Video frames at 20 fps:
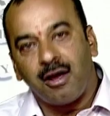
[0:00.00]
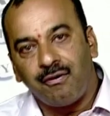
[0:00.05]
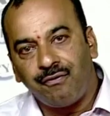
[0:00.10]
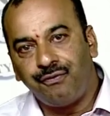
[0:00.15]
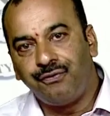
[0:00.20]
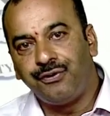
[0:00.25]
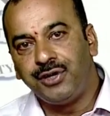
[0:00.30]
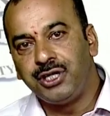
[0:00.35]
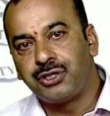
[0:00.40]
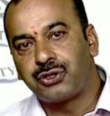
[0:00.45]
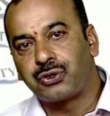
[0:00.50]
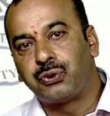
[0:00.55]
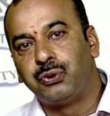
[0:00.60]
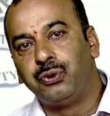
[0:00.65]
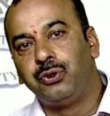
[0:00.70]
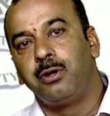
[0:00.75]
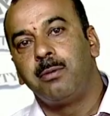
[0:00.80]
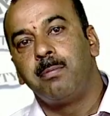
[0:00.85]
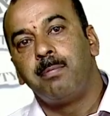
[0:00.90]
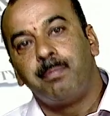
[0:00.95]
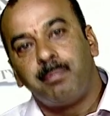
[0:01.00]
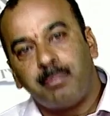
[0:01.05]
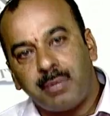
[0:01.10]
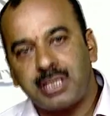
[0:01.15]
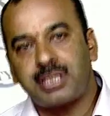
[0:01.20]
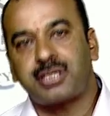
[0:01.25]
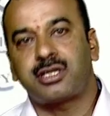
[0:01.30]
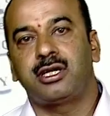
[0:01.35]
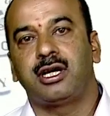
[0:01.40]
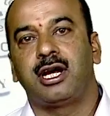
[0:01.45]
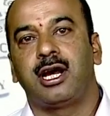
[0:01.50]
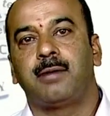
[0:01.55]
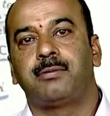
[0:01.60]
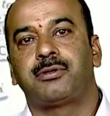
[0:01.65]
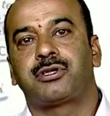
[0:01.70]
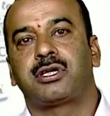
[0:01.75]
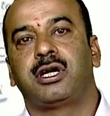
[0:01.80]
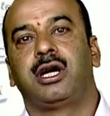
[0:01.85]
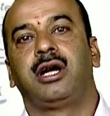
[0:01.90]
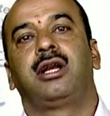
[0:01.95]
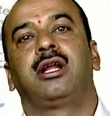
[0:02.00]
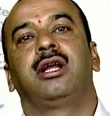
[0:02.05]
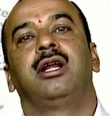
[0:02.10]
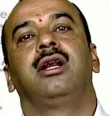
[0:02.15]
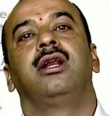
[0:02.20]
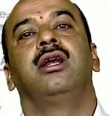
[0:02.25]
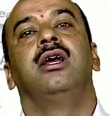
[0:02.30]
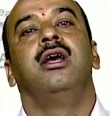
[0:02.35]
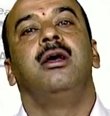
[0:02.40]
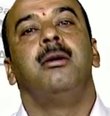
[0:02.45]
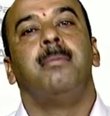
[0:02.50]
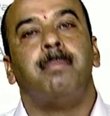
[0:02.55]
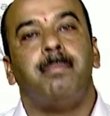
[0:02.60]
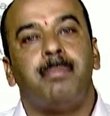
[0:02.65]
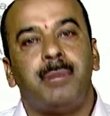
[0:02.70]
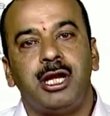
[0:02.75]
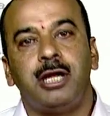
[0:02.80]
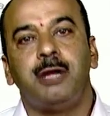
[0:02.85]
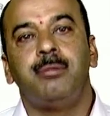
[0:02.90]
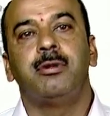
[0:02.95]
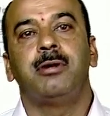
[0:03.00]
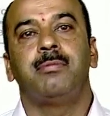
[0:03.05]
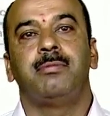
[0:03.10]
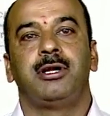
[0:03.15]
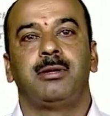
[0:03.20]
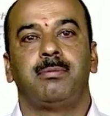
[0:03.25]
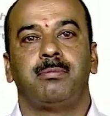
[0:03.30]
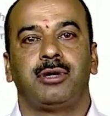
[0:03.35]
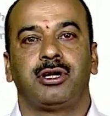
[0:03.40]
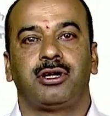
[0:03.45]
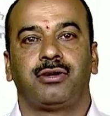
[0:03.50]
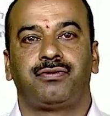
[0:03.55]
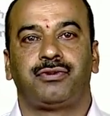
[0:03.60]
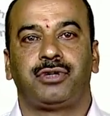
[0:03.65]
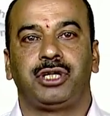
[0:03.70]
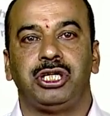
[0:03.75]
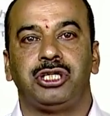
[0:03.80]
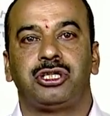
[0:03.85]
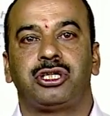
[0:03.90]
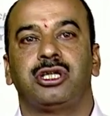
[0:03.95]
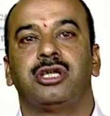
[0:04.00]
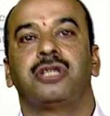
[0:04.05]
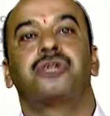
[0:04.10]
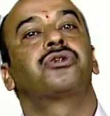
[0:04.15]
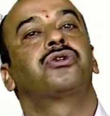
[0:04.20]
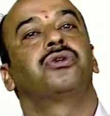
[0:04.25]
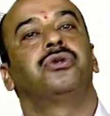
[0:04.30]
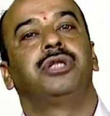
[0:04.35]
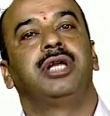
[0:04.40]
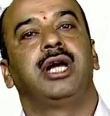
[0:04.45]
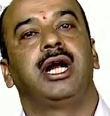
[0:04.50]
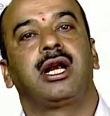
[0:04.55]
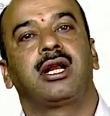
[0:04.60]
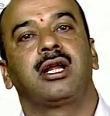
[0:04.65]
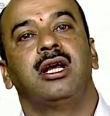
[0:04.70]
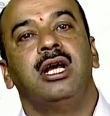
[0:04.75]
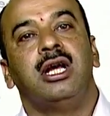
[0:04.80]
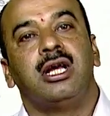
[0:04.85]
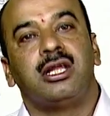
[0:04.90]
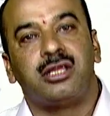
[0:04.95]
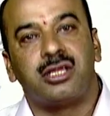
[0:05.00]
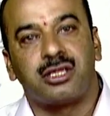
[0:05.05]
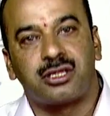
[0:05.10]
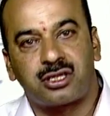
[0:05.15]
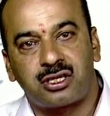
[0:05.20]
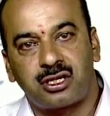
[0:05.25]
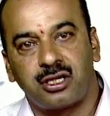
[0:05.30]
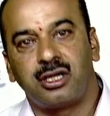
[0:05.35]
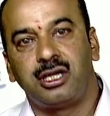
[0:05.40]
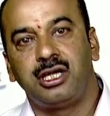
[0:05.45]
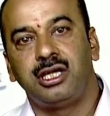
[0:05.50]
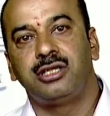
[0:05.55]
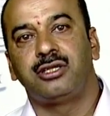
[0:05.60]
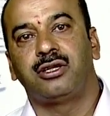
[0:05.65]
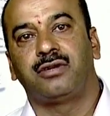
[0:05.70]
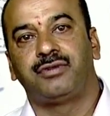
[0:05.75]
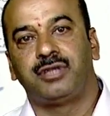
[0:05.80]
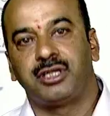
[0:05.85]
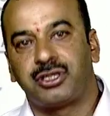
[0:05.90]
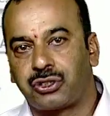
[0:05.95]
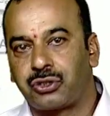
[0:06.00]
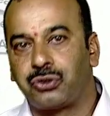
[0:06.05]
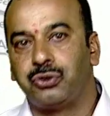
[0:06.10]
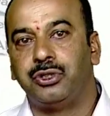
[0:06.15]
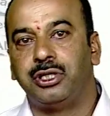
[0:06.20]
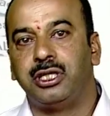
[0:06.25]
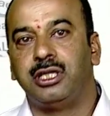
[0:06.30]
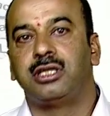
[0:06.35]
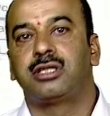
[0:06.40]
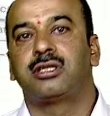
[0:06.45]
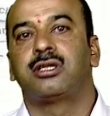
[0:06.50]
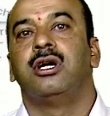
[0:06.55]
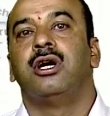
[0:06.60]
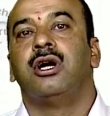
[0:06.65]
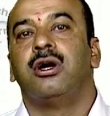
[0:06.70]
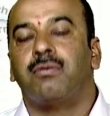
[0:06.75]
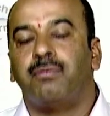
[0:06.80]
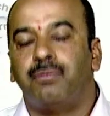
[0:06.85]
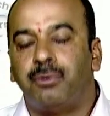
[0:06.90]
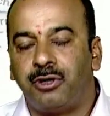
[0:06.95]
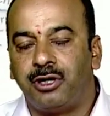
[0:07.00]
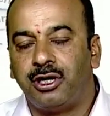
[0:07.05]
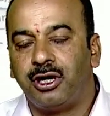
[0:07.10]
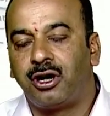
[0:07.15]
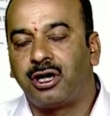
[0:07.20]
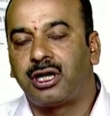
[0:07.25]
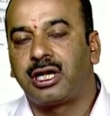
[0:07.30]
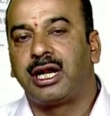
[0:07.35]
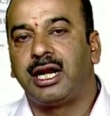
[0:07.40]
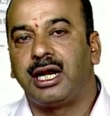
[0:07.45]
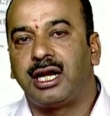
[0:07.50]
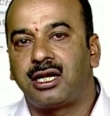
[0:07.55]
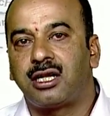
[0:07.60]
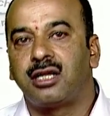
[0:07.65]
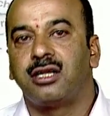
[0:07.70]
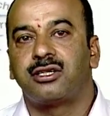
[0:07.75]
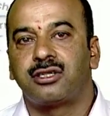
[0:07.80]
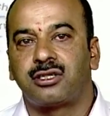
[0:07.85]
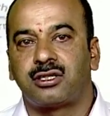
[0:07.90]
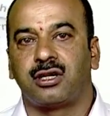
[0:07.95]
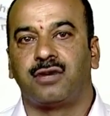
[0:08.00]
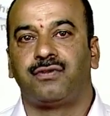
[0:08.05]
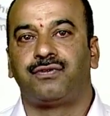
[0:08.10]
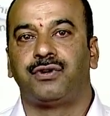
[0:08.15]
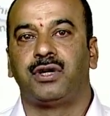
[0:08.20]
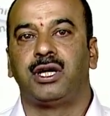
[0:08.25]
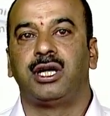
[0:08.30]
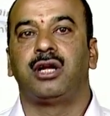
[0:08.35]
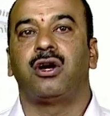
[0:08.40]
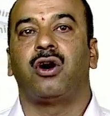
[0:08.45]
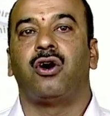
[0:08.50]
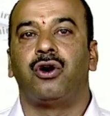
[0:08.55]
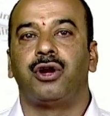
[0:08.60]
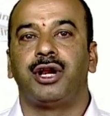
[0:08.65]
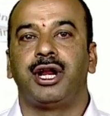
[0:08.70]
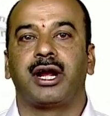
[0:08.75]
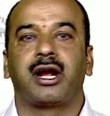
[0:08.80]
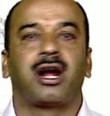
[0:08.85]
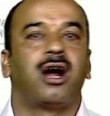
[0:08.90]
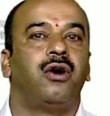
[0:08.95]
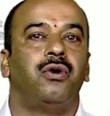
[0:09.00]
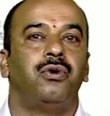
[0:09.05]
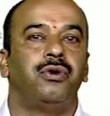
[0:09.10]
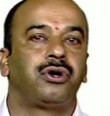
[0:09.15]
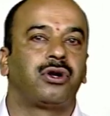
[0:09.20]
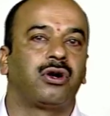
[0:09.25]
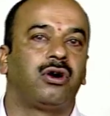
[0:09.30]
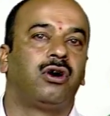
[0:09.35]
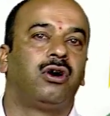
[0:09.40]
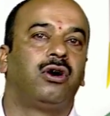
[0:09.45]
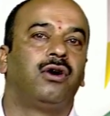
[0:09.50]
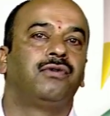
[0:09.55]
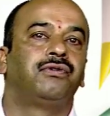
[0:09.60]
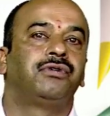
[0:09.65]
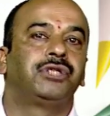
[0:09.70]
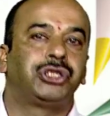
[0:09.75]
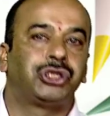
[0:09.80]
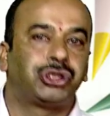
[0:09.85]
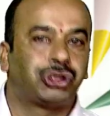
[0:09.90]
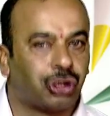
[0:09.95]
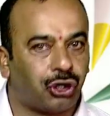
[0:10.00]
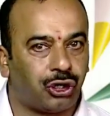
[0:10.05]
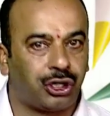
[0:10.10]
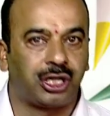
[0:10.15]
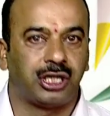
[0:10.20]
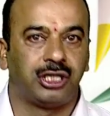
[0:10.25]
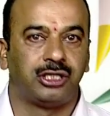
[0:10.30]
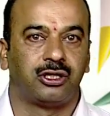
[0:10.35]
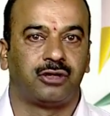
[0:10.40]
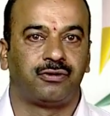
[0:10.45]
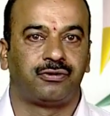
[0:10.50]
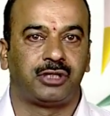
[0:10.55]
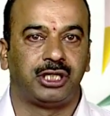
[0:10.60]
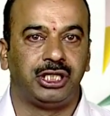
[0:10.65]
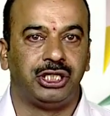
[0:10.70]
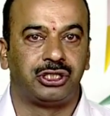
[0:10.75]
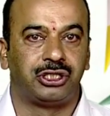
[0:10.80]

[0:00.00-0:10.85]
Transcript: every school must have certain minimum number of teachers so that the studies of the students would not get suffered on account of shortage of